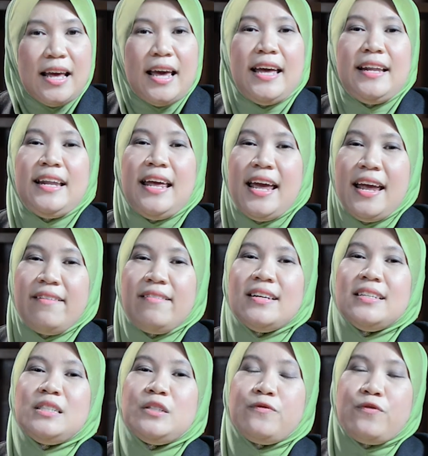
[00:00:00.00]
and
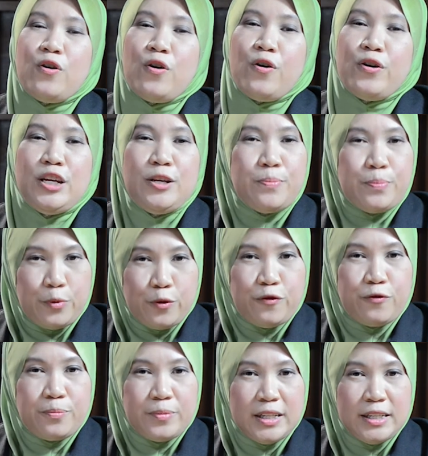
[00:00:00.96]
areas for
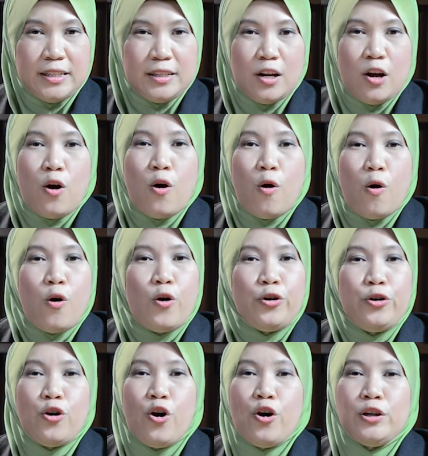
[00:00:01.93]
improvement or
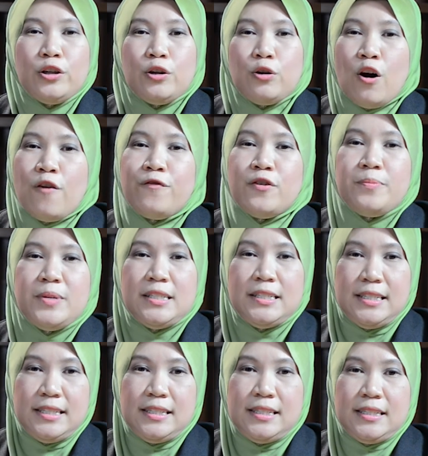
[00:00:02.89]

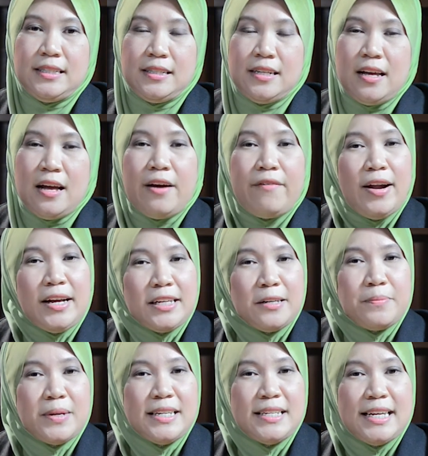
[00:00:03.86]
non-conformities.
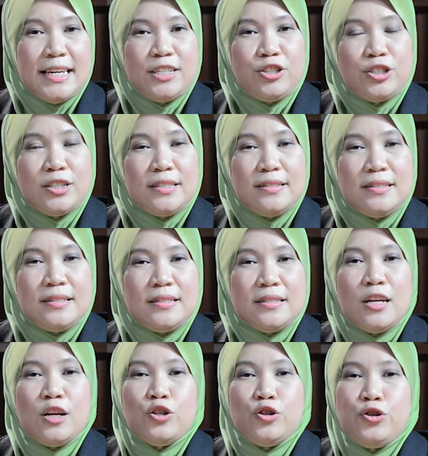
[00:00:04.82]
Recommendations
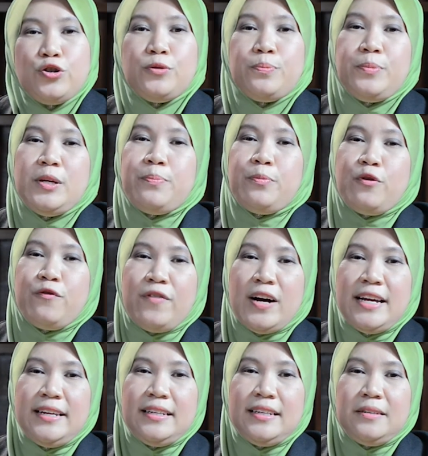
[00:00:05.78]
should be
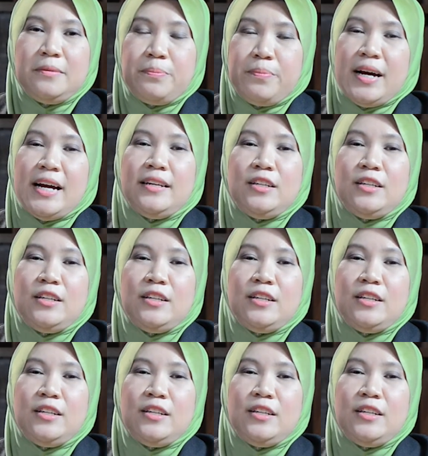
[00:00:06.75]
provided by